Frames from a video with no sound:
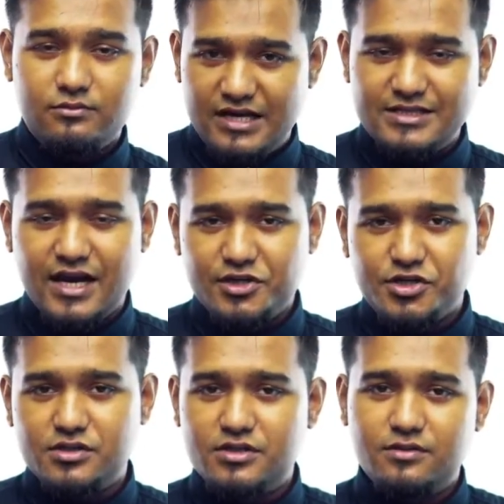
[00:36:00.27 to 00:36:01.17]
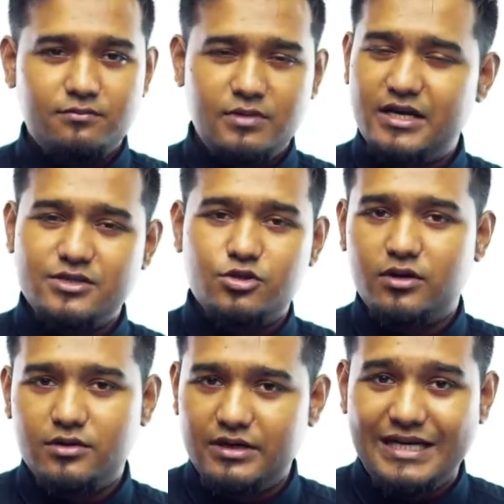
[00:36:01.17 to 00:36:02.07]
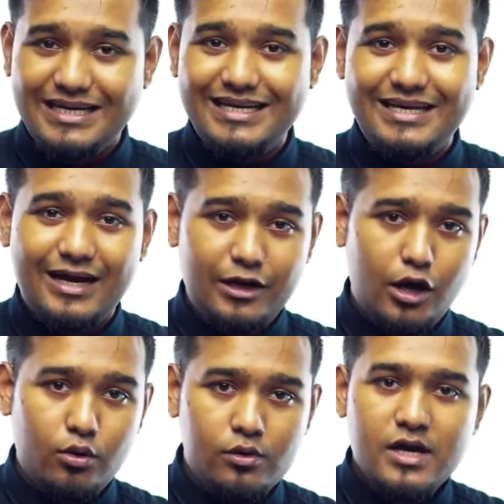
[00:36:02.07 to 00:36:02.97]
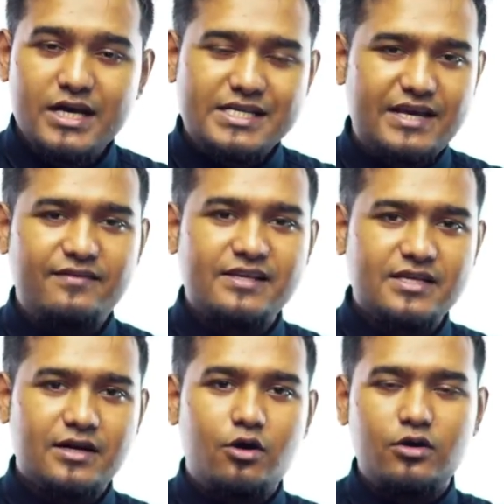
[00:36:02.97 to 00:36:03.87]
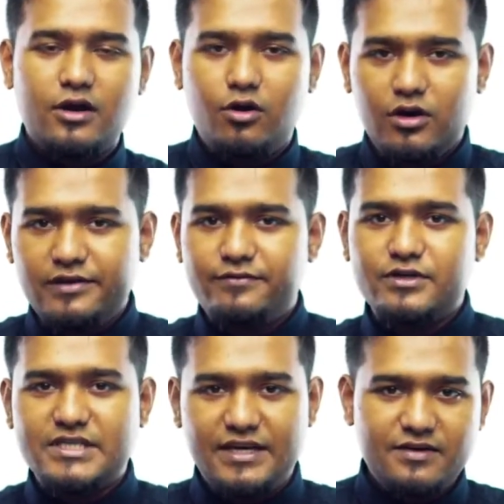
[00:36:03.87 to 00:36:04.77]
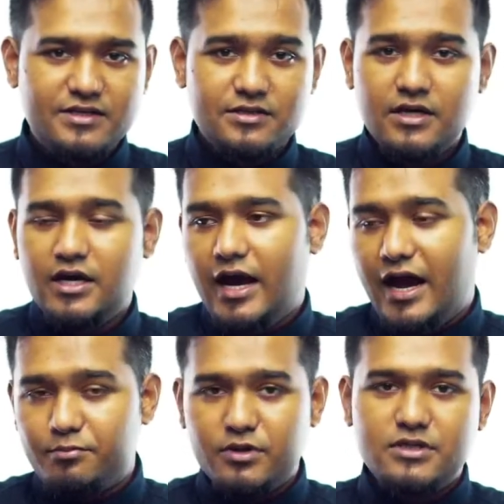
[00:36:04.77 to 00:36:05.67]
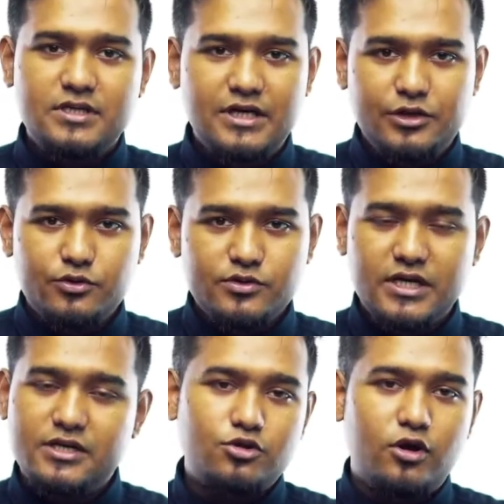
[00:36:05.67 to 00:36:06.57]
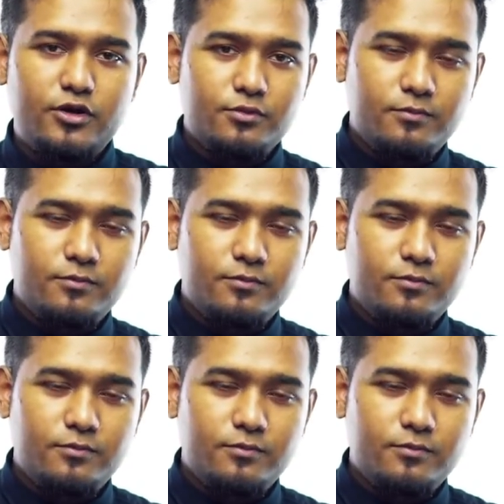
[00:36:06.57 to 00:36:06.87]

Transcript: transactions, it is not really allowed. Savings account are only for savings and personal use. It is not